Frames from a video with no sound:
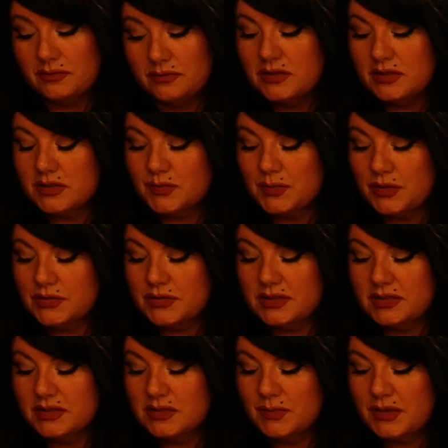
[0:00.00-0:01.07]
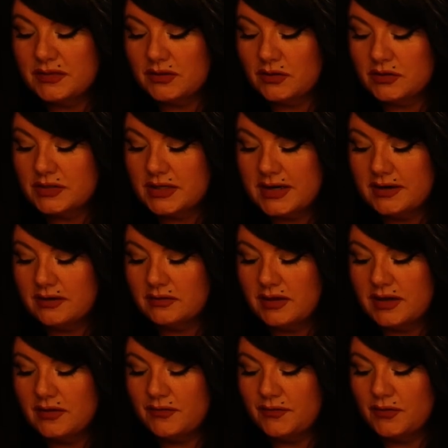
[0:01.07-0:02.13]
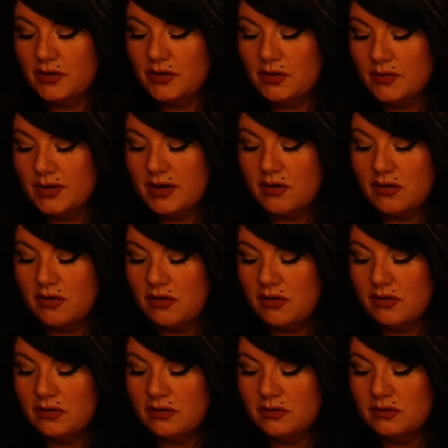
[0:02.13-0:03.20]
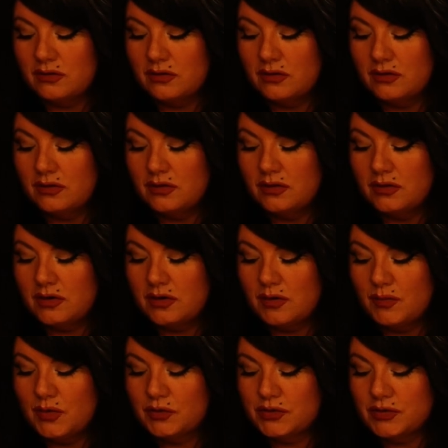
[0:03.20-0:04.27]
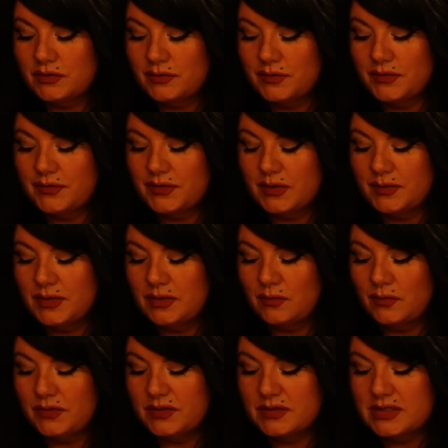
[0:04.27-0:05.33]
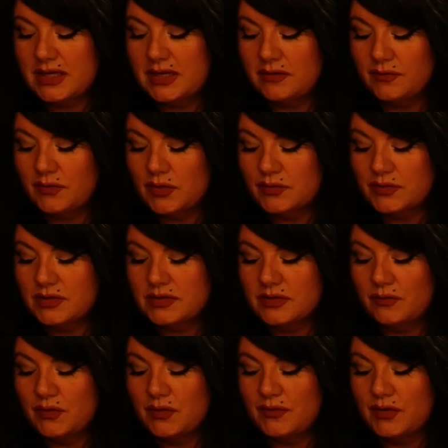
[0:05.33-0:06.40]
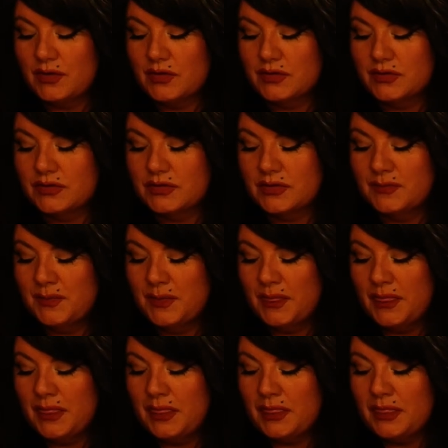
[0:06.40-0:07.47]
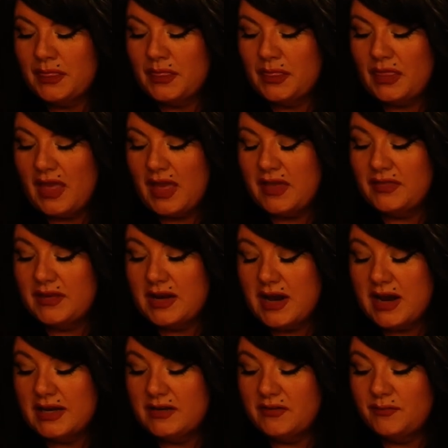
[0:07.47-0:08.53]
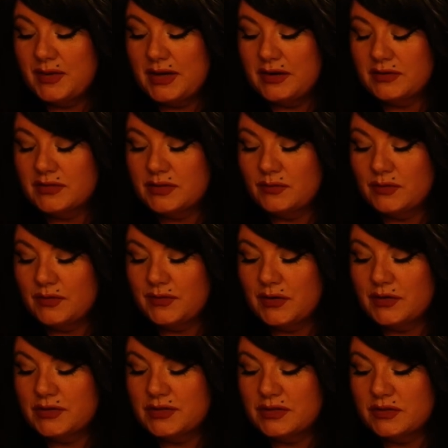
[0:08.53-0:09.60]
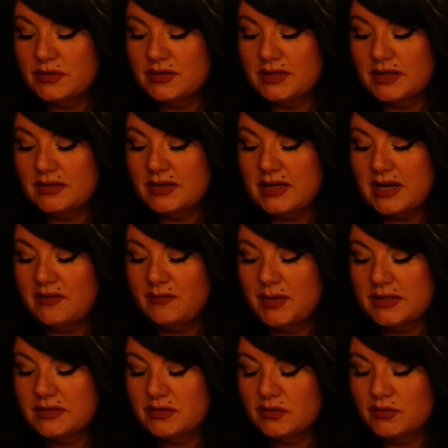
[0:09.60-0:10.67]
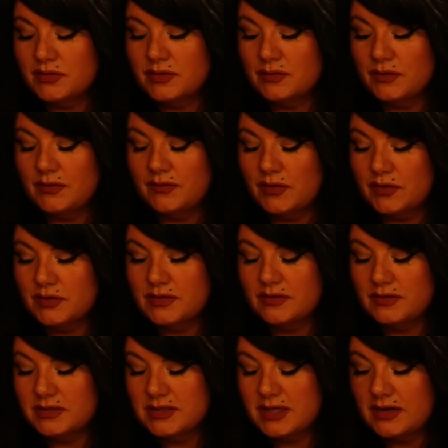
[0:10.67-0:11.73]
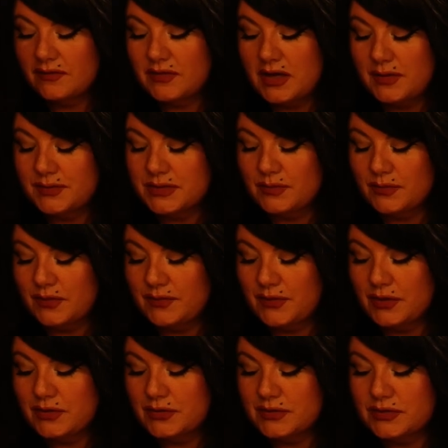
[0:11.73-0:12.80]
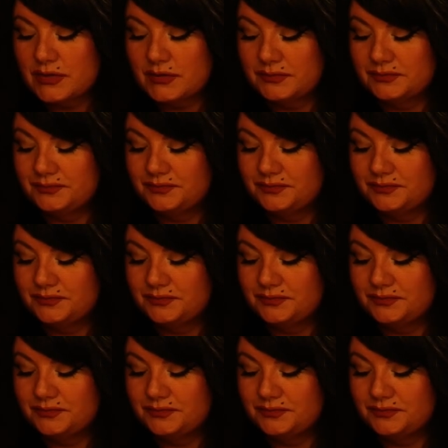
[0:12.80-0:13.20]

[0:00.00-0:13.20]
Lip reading: This person has spent their entire life foregoing all emotional fulfillment with the Ten of Roses in reverse. And the Nine of Bears in reverse. This is like the Nine of Pentacles in reverse and the Ten of Cups in reverse.